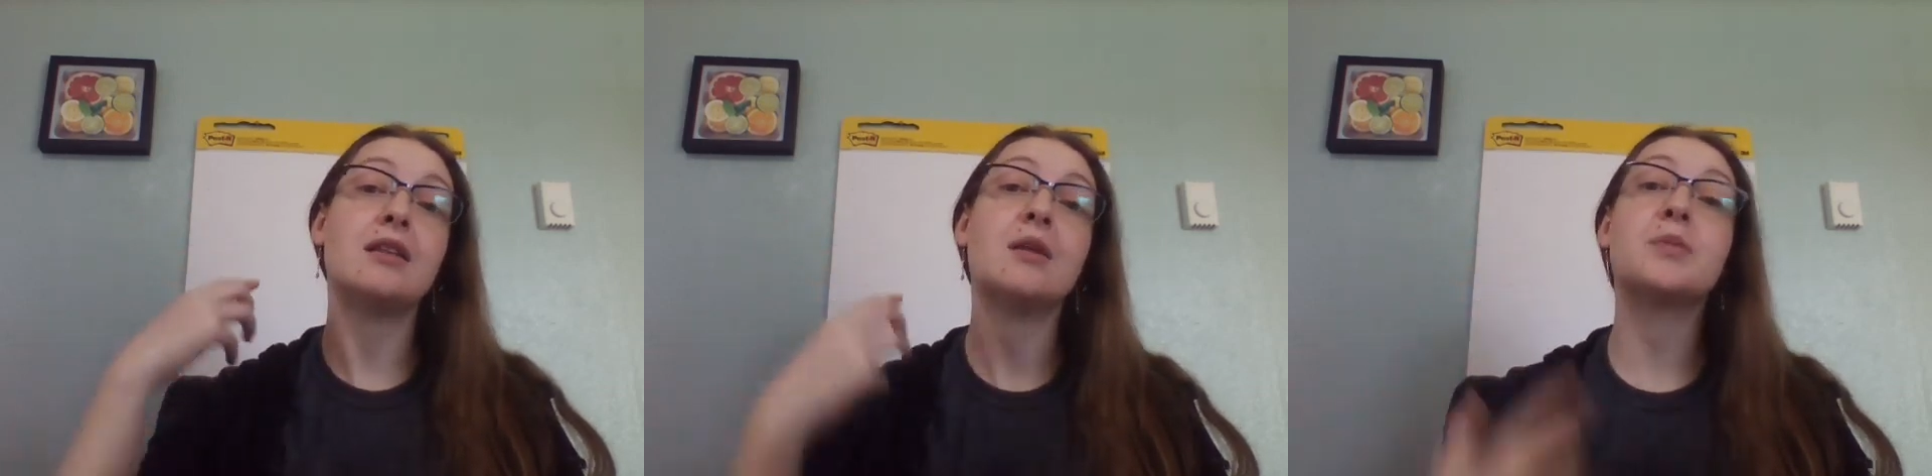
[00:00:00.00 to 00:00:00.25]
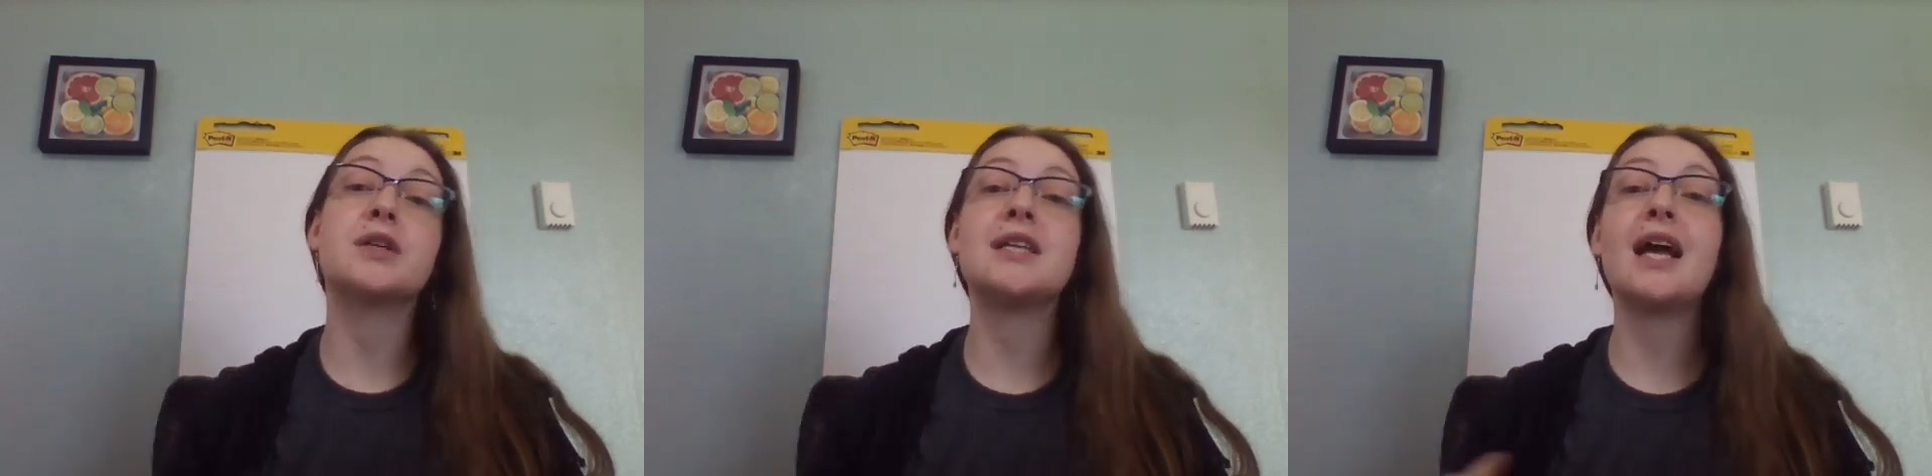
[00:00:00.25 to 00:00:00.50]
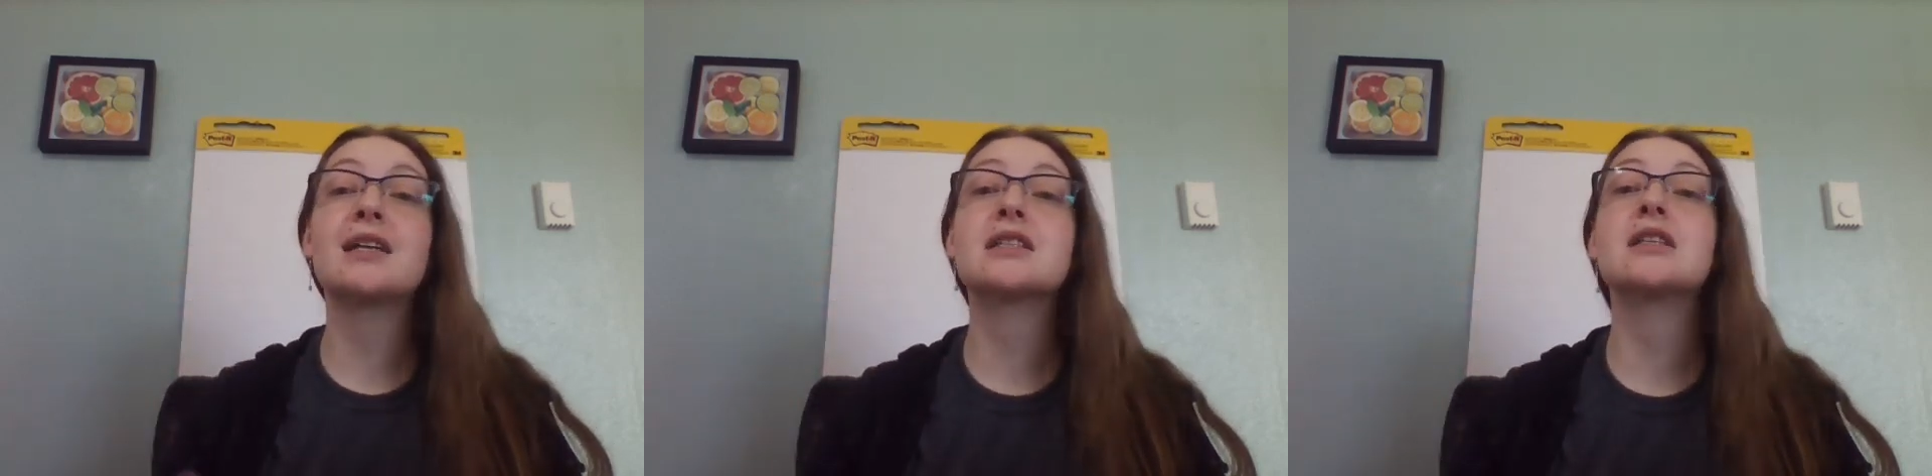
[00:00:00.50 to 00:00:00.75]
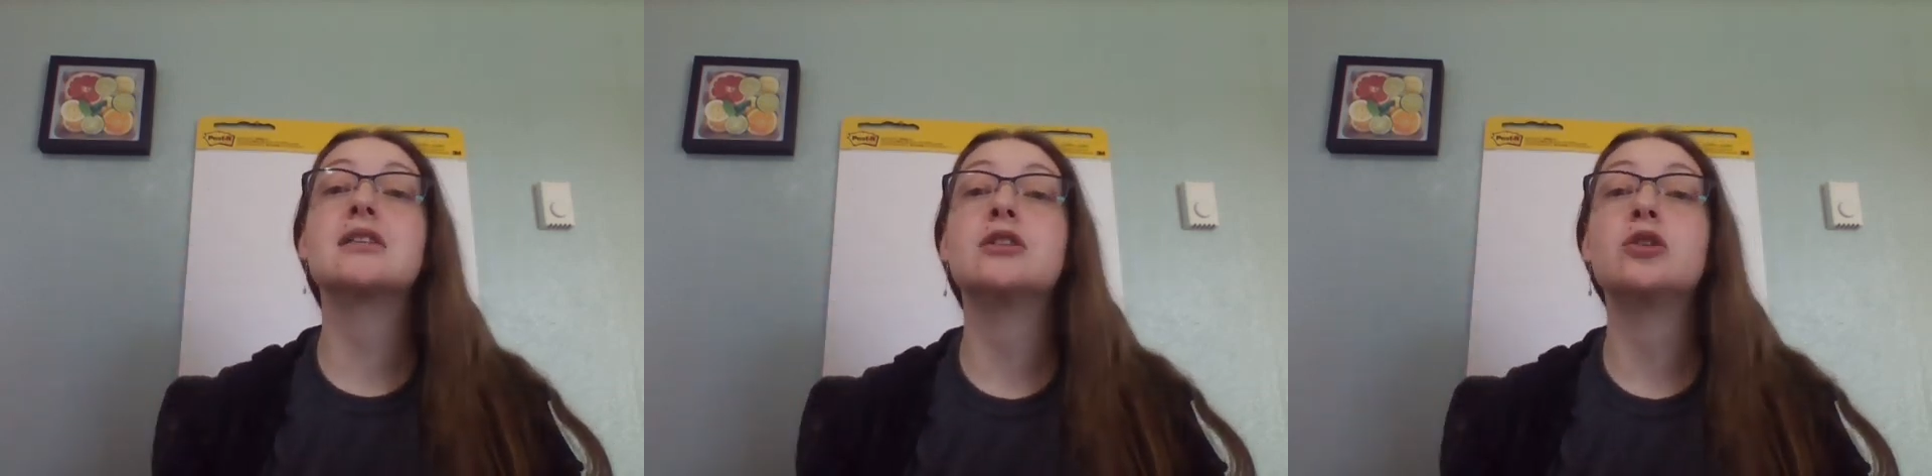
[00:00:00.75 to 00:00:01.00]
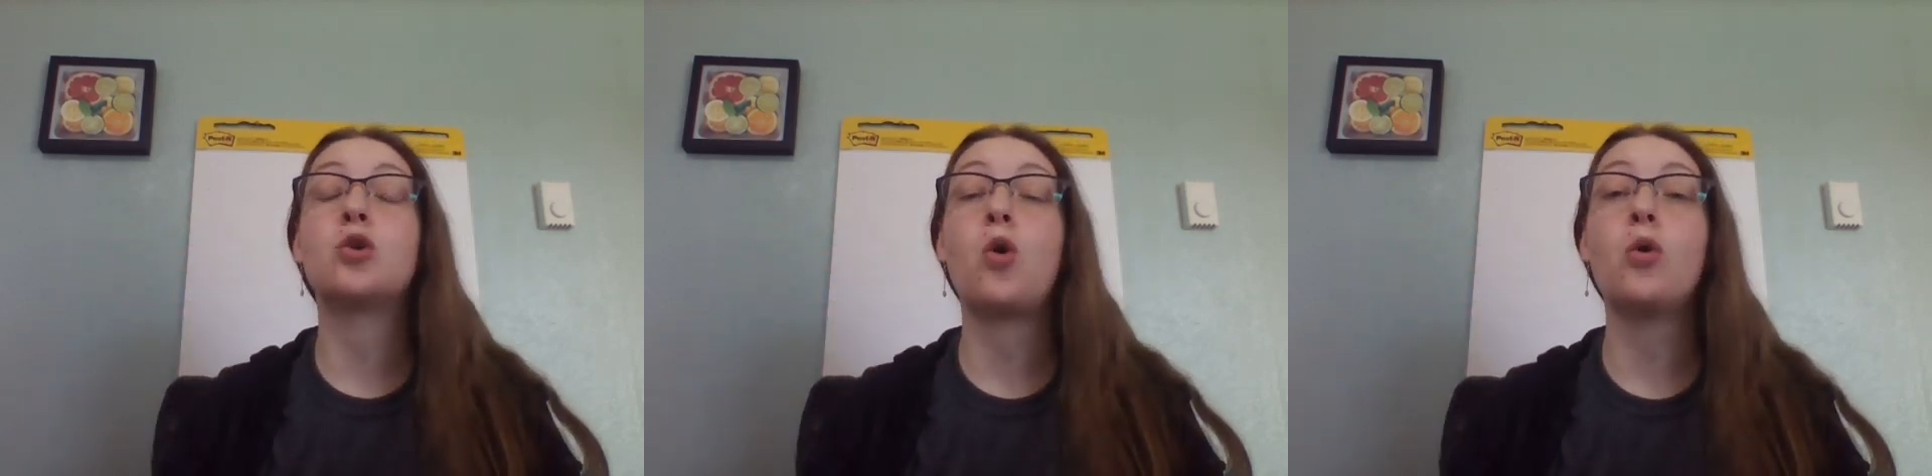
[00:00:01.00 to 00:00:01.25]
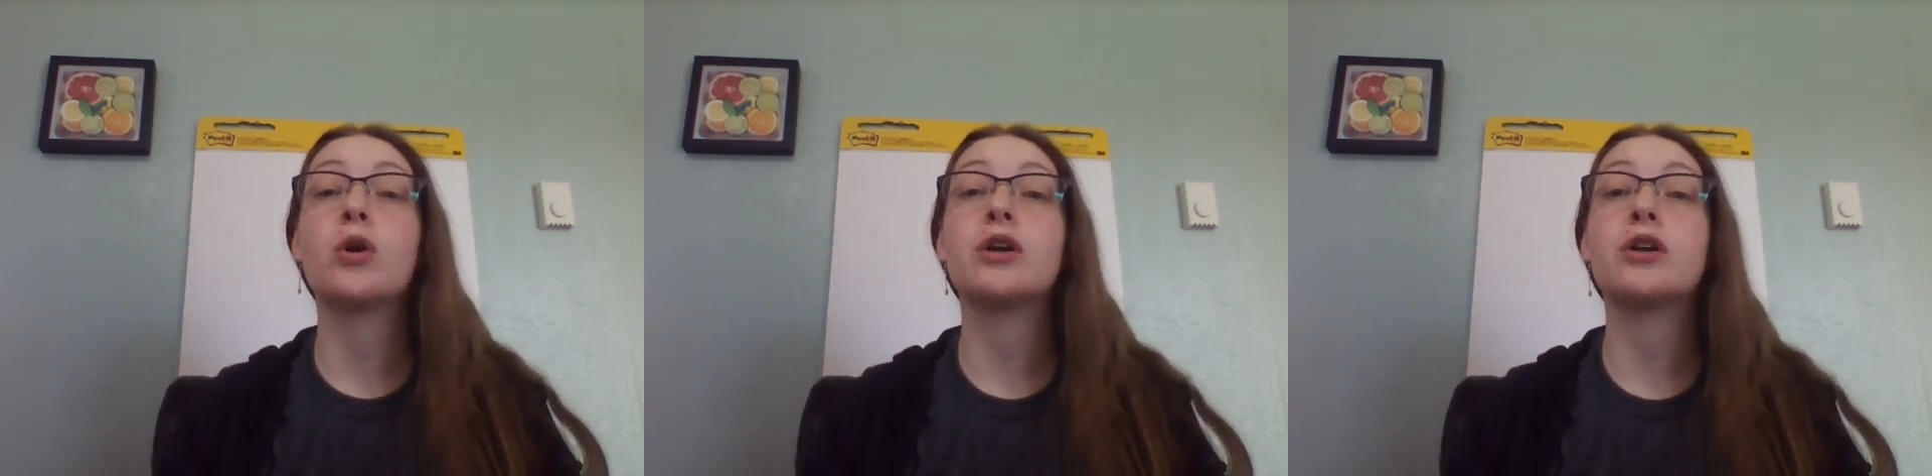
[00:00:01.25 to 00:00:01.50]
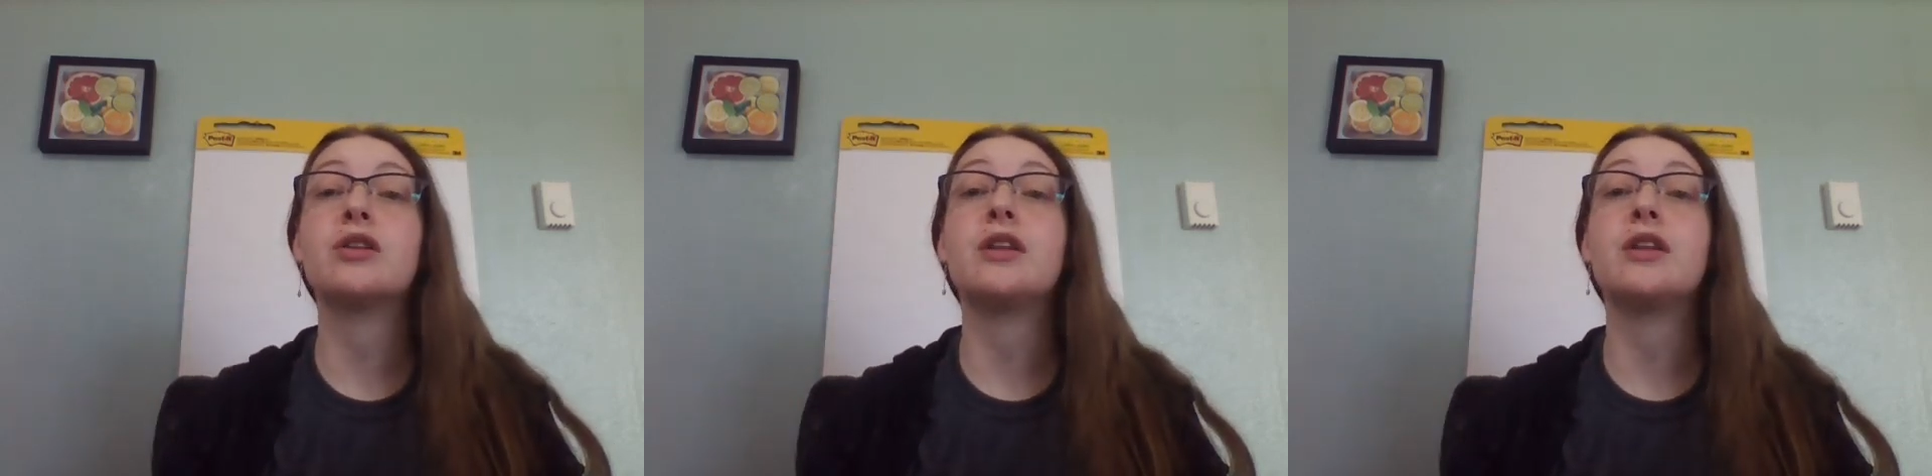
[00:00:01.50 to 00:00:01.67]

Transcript: that protect the little cord